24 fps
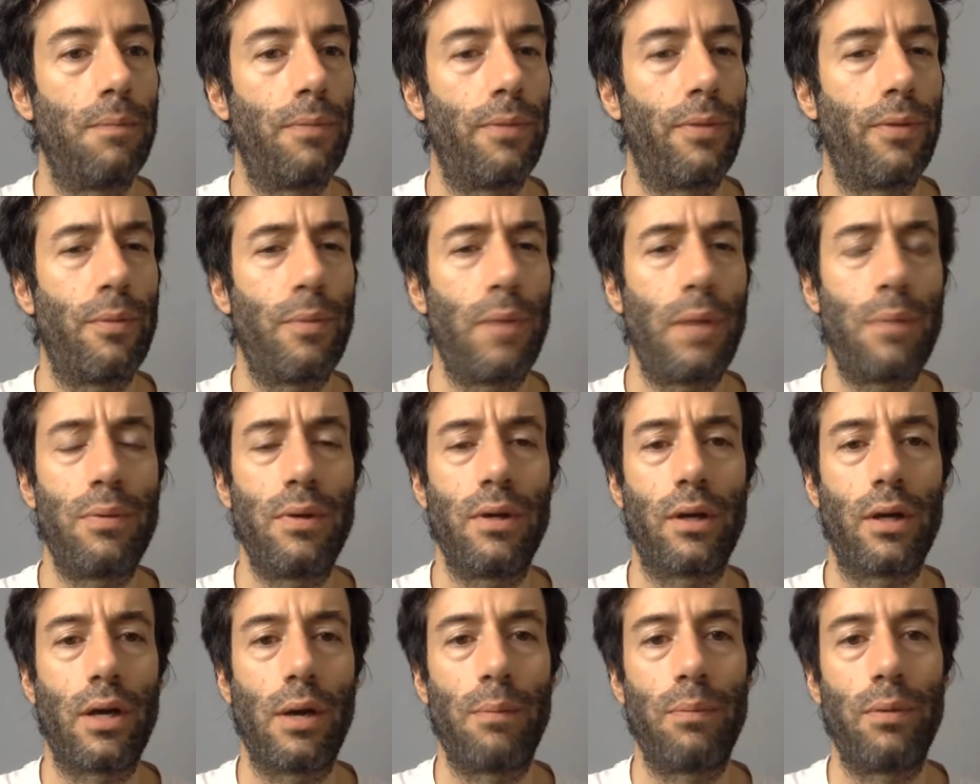There might
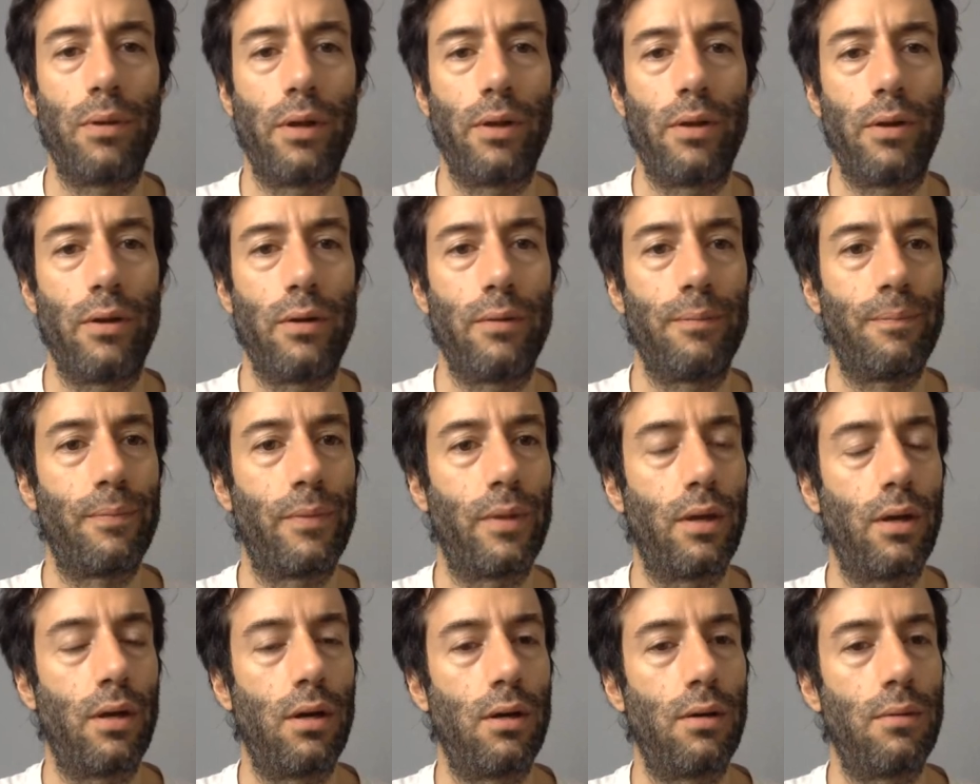be a couple other
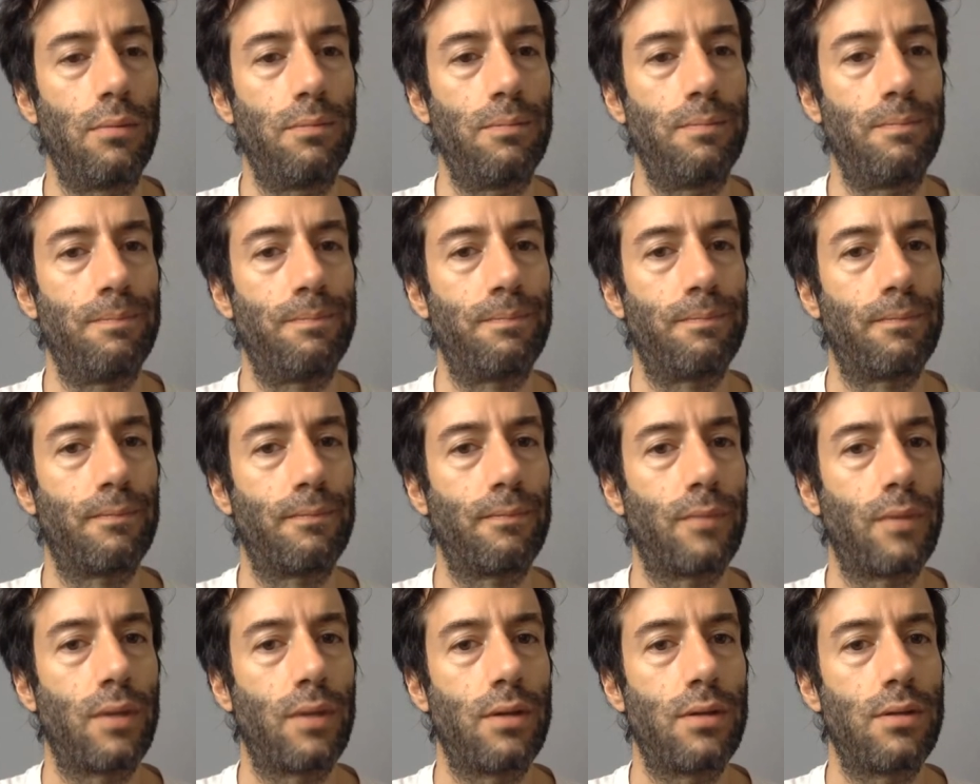
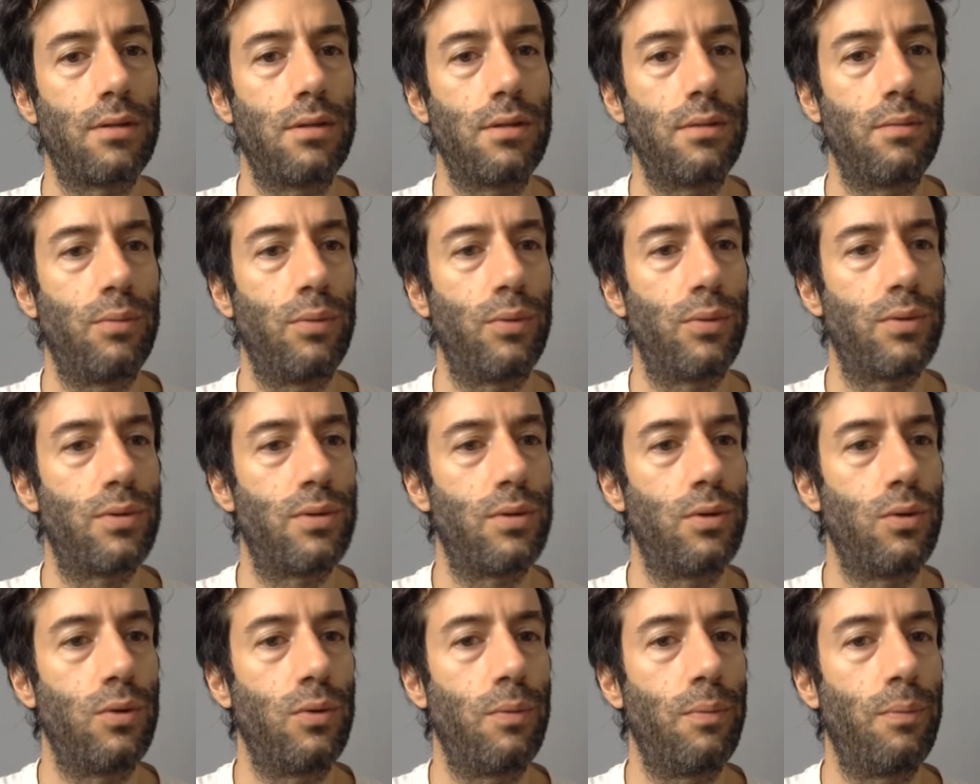symbols
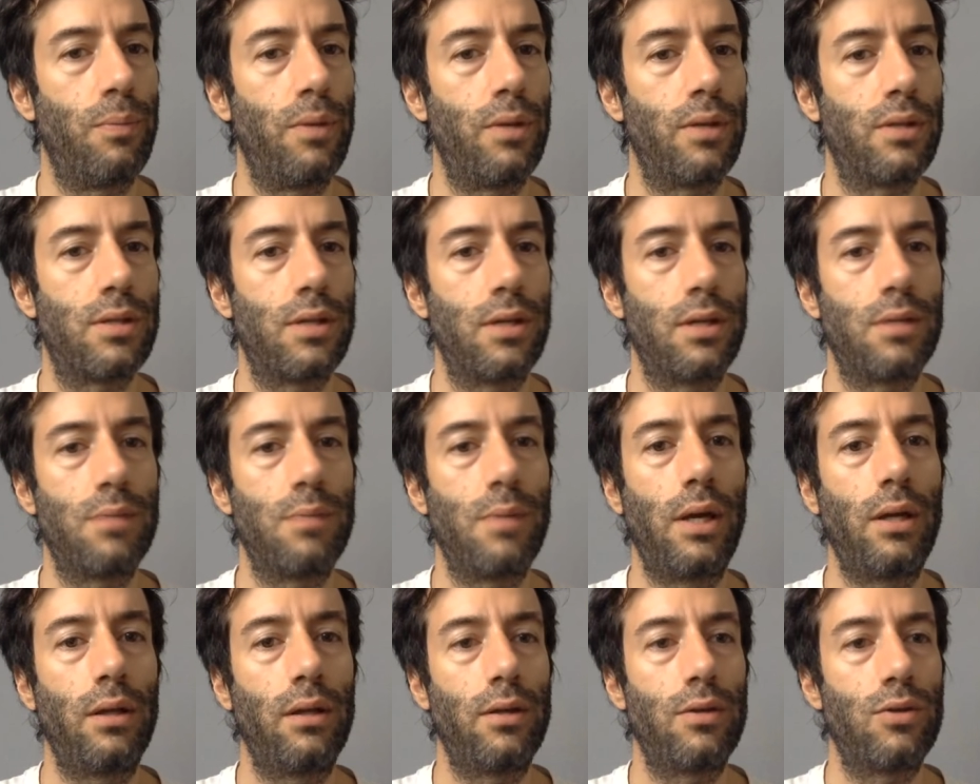too, but it's
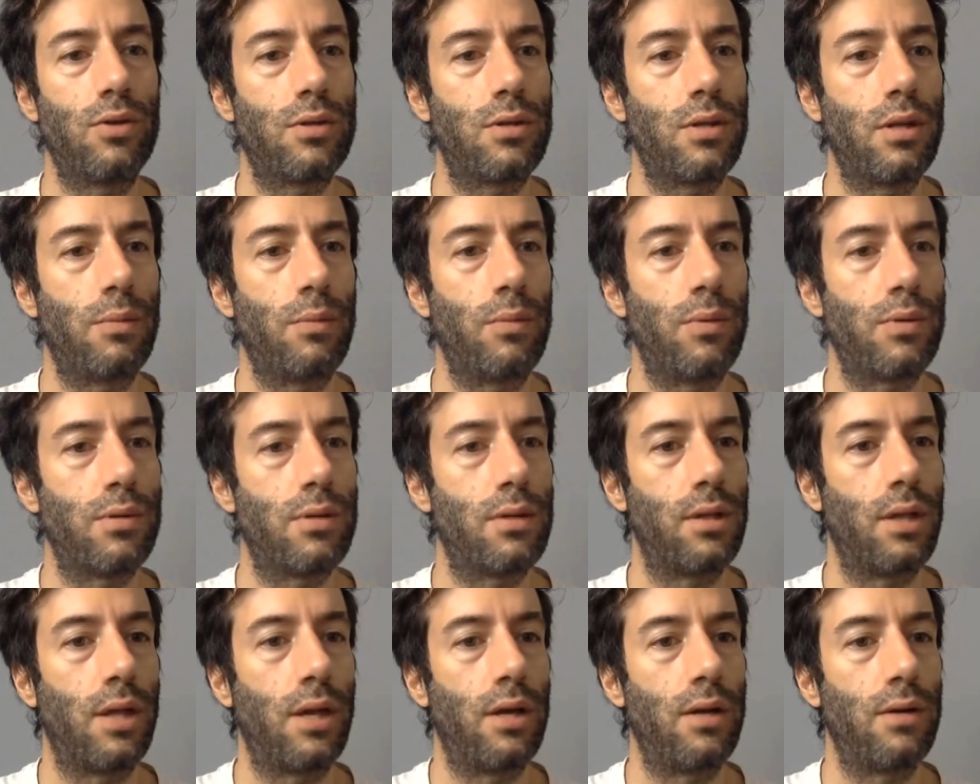mainly just numbers
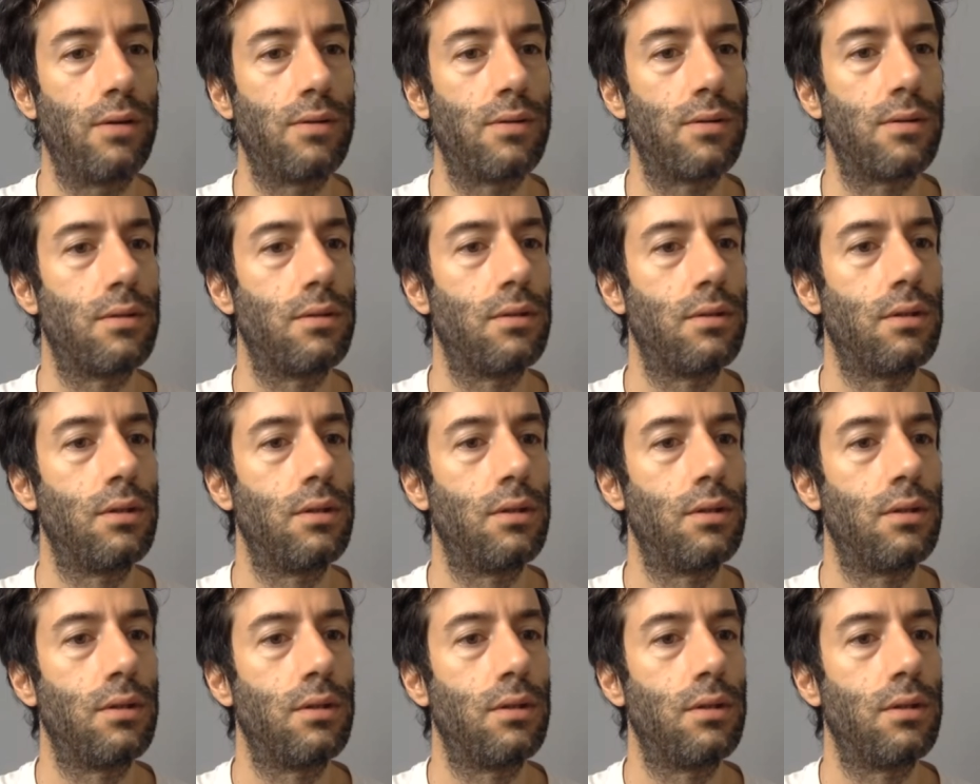and letters.